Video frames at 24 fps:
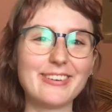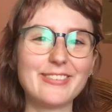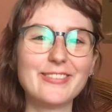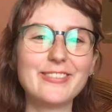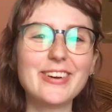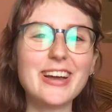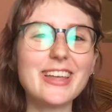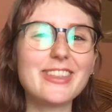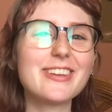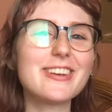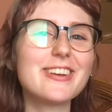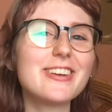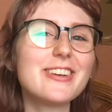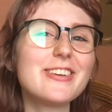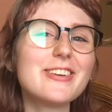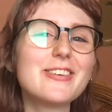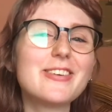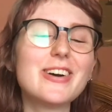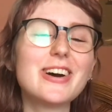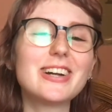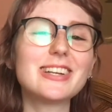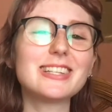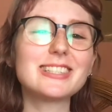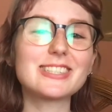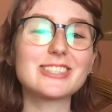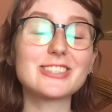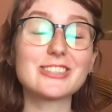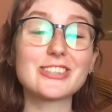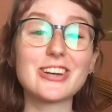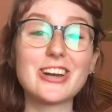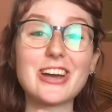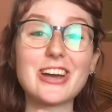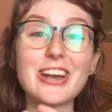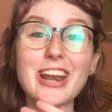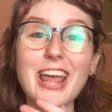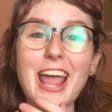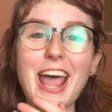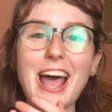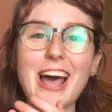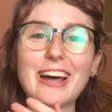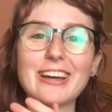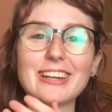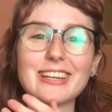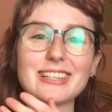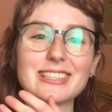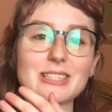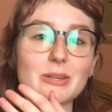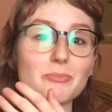whether you want to start
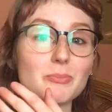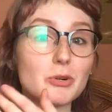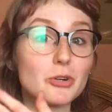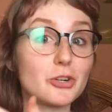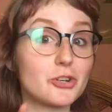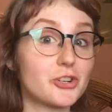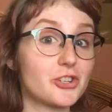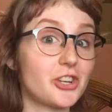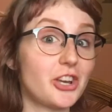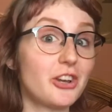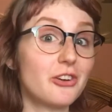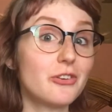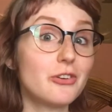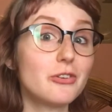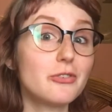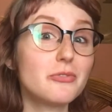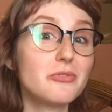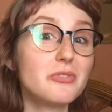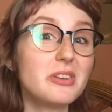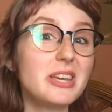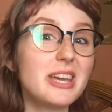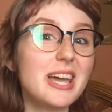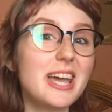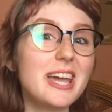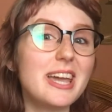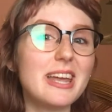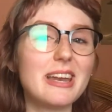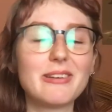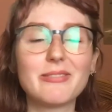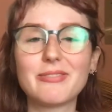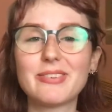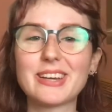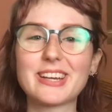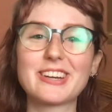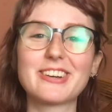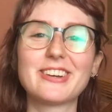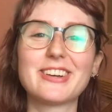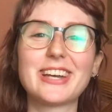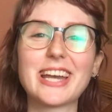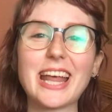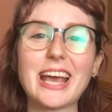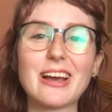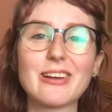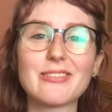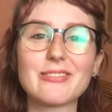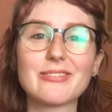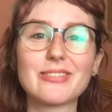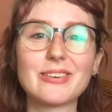out as a more general VA and figure it
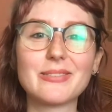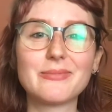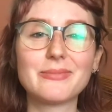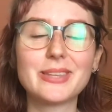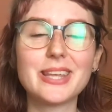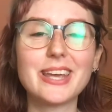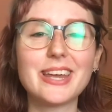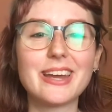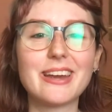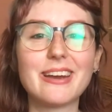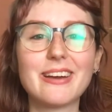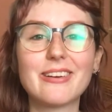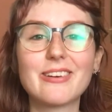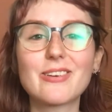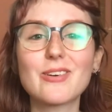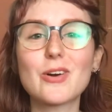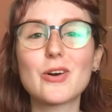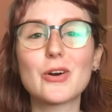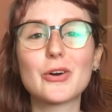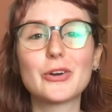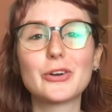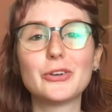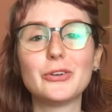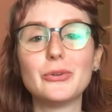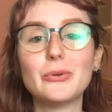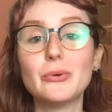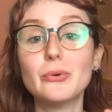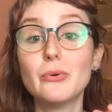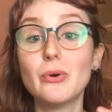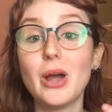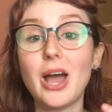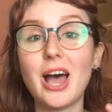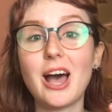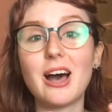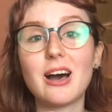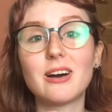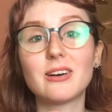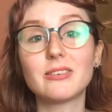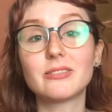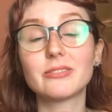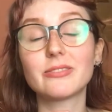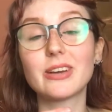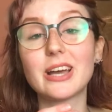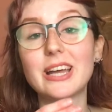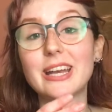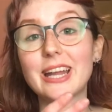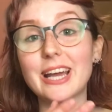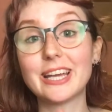out from there, or you have
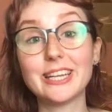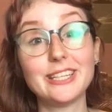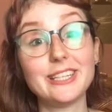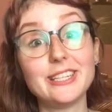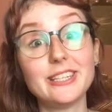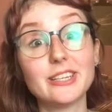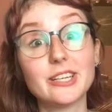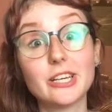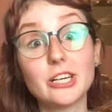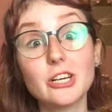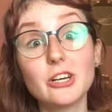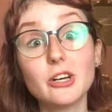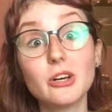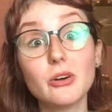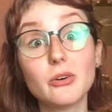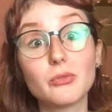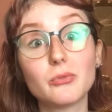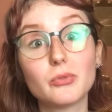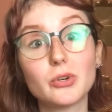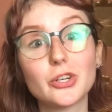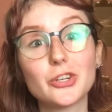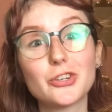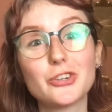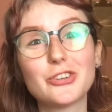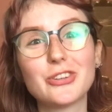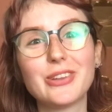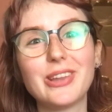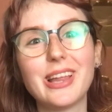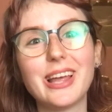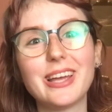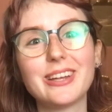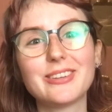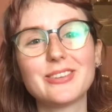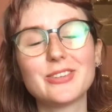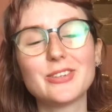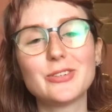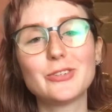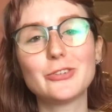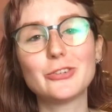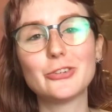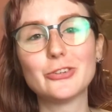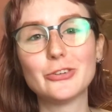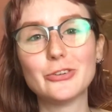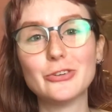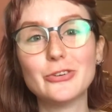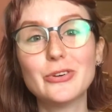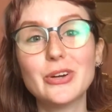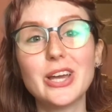an idea of what you'd like to
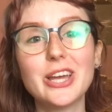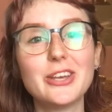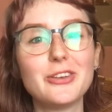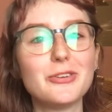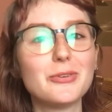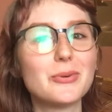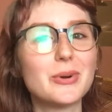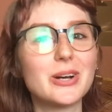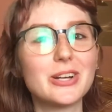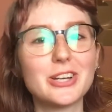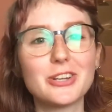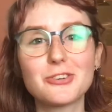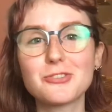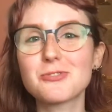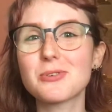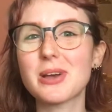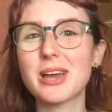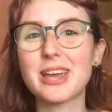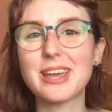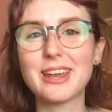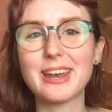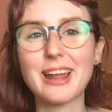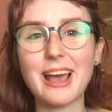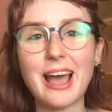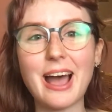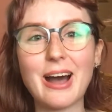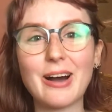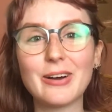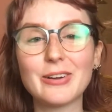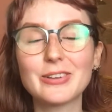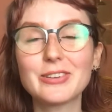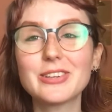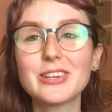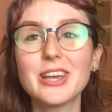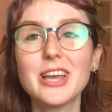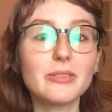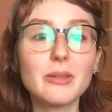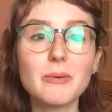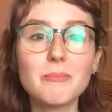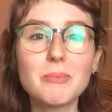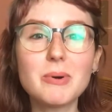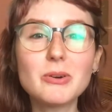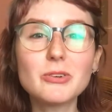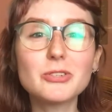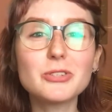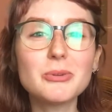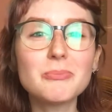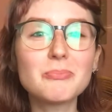do and you want to try it out, the
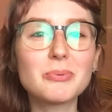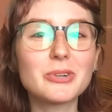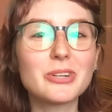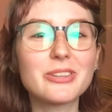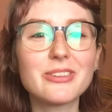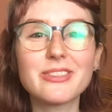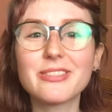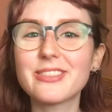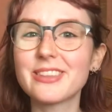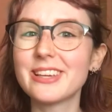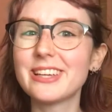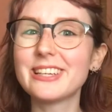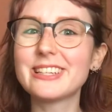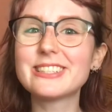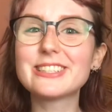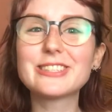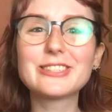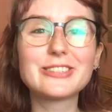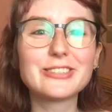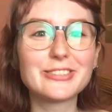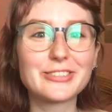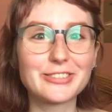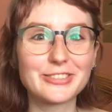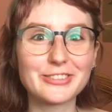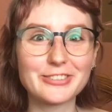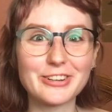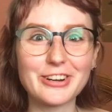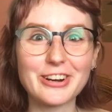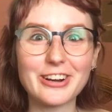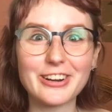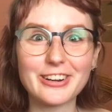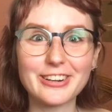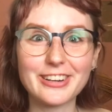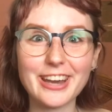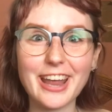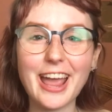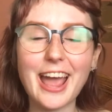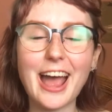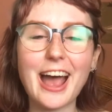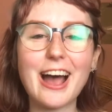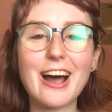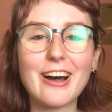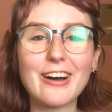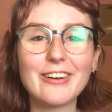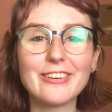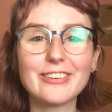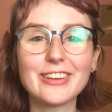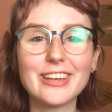most important thing is to start
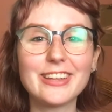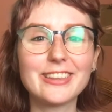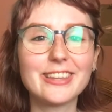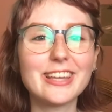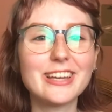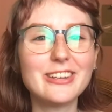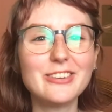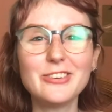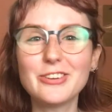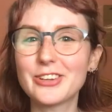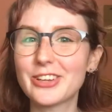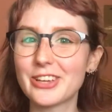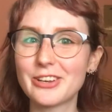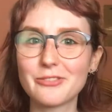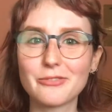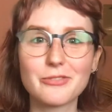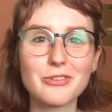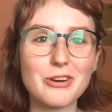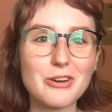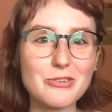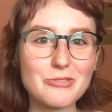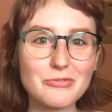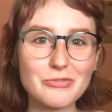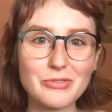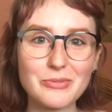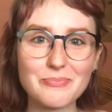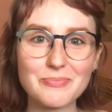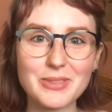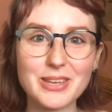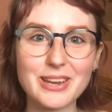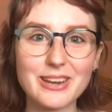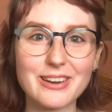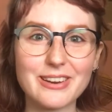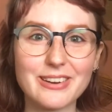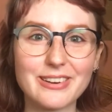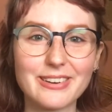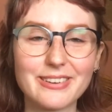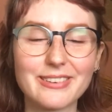out and then you can grow from there.